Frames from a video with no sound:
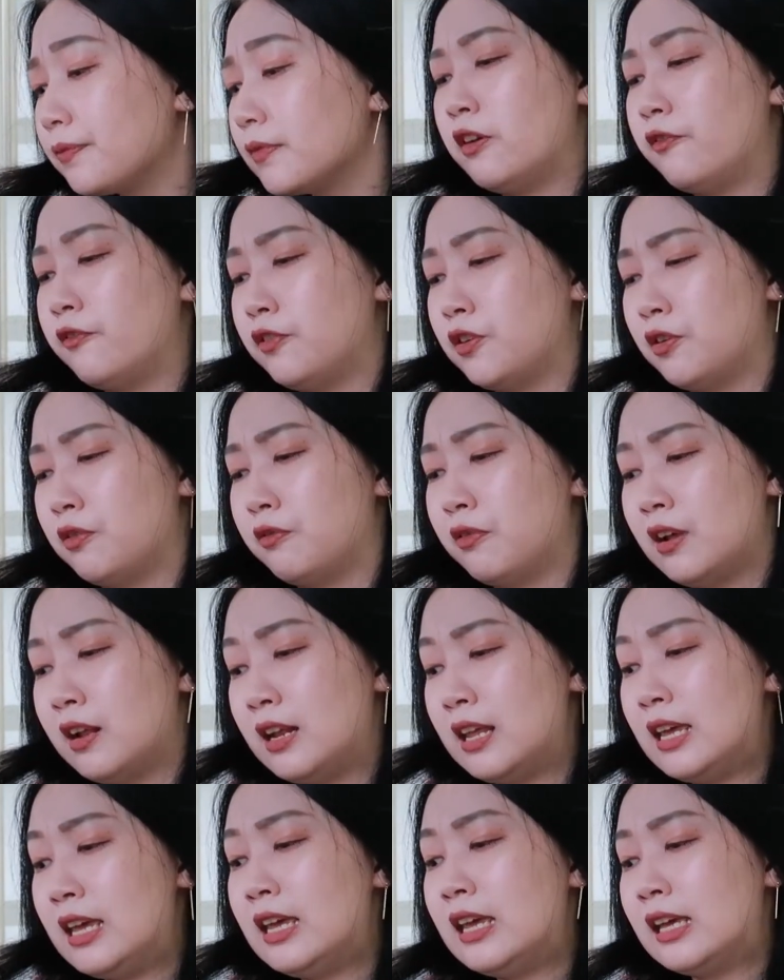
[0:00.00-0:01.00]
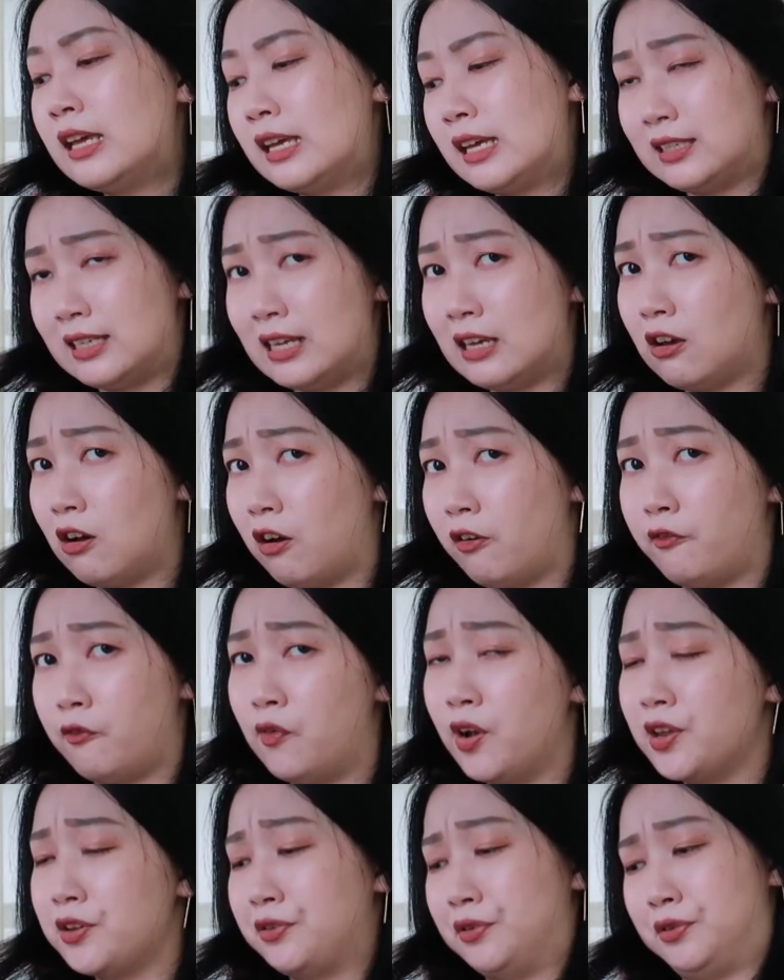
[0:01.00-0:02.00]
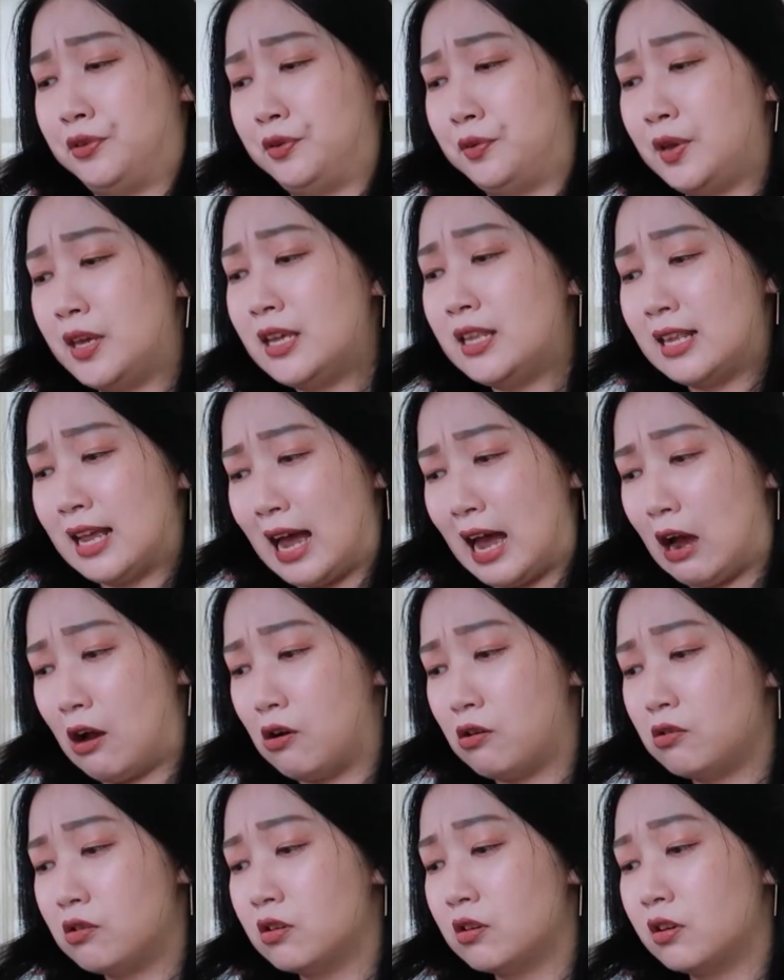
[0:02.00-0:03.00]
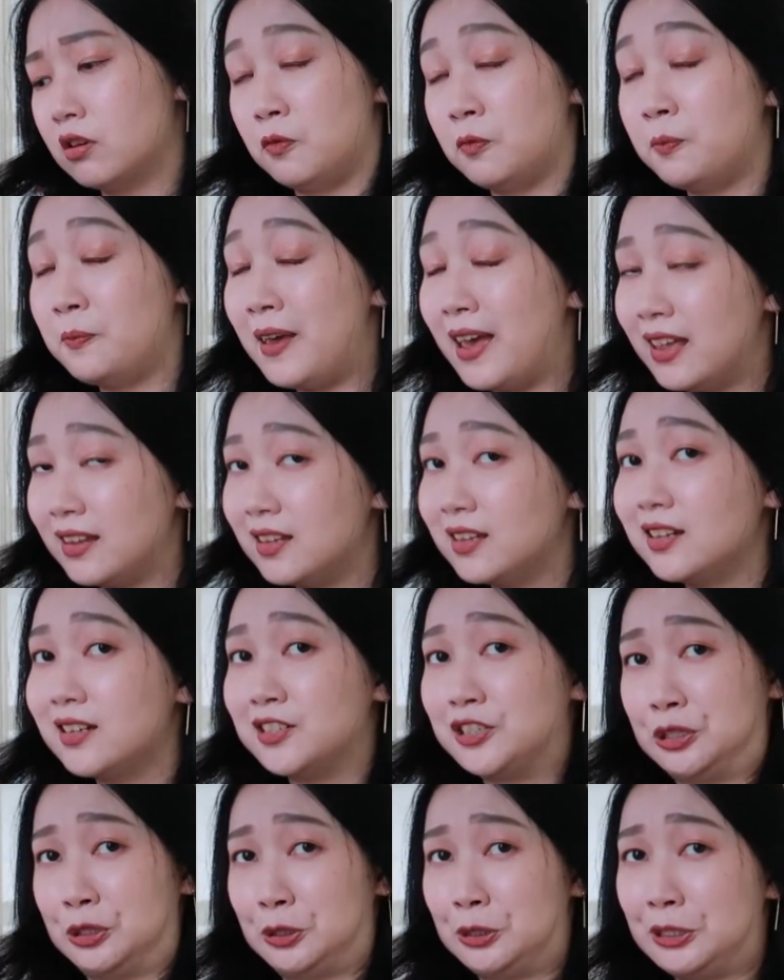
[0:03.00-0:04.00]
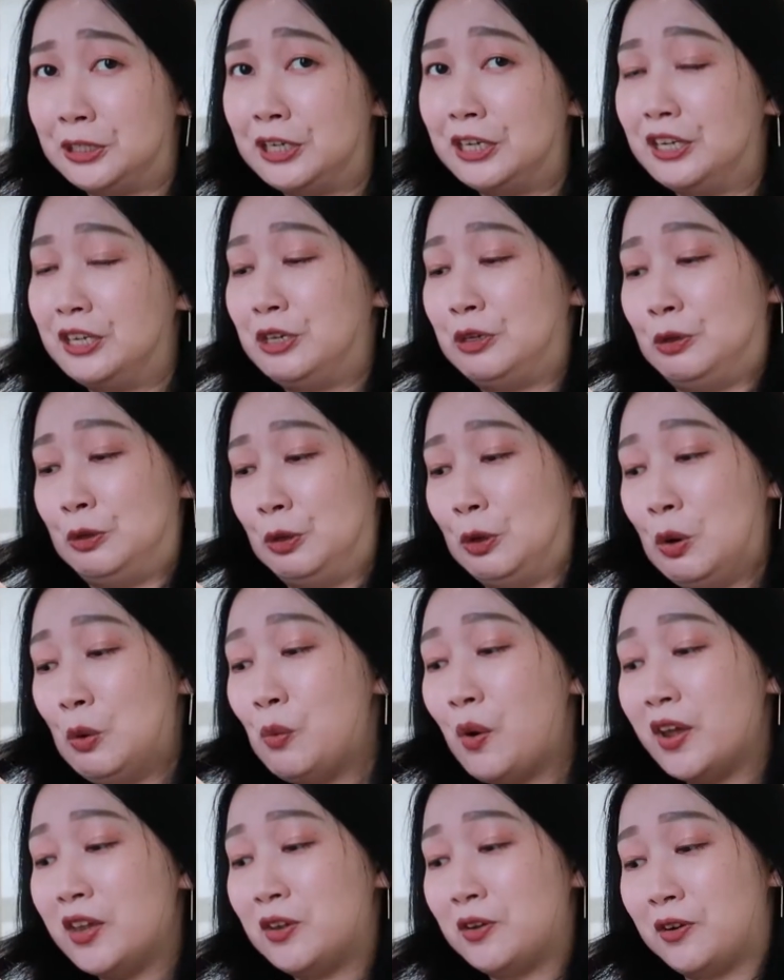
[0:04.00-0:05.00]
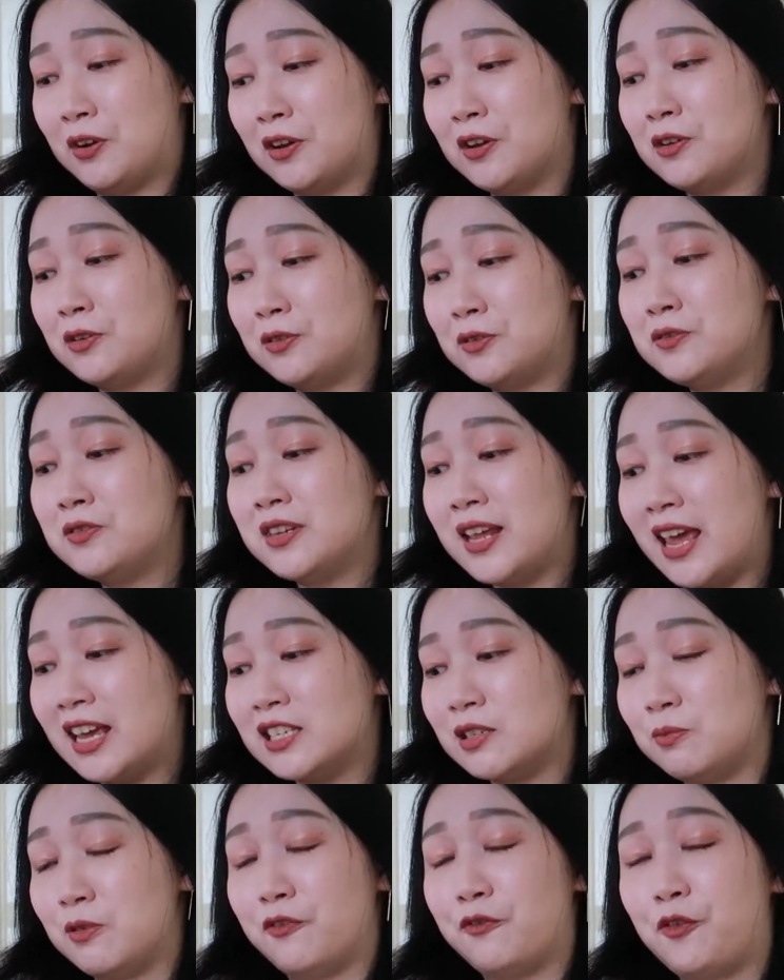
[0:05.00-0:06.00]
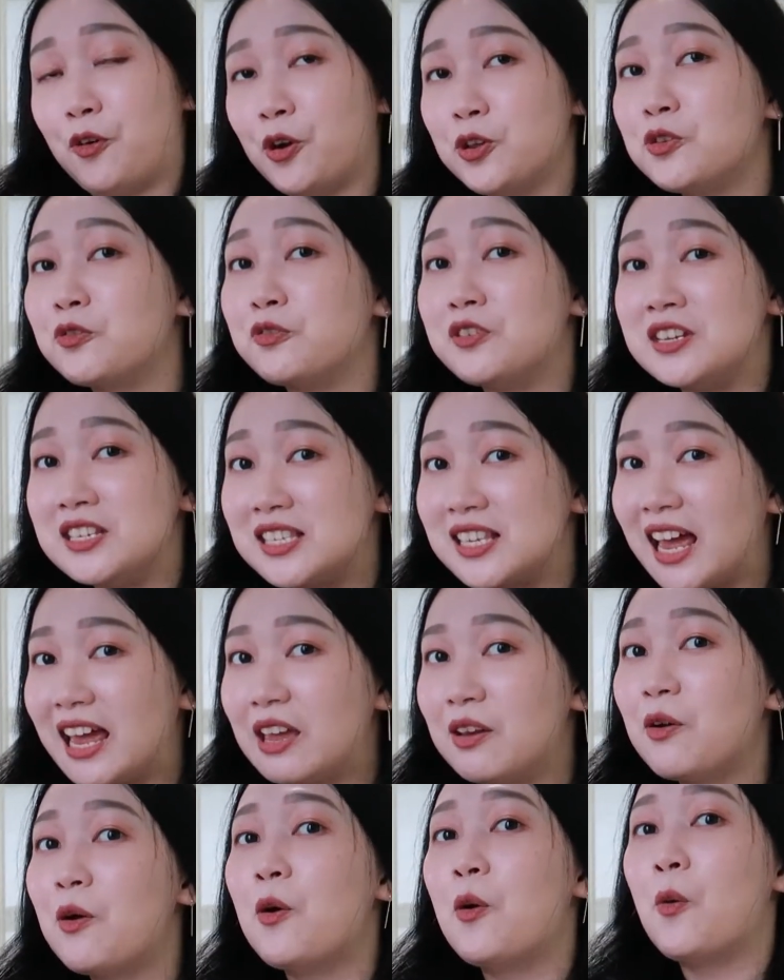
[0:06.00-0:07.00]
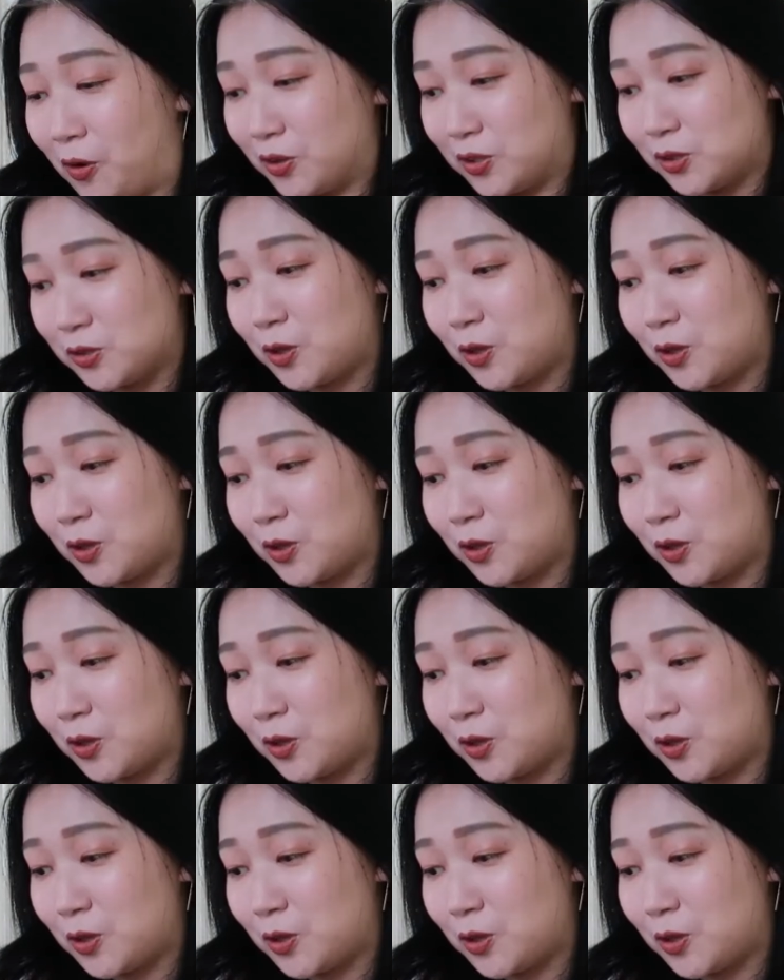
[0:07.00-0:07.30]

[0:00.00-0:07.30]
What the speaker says: If you're really sick of what you're doing now, you better assure you know what you're going to do next before you resign or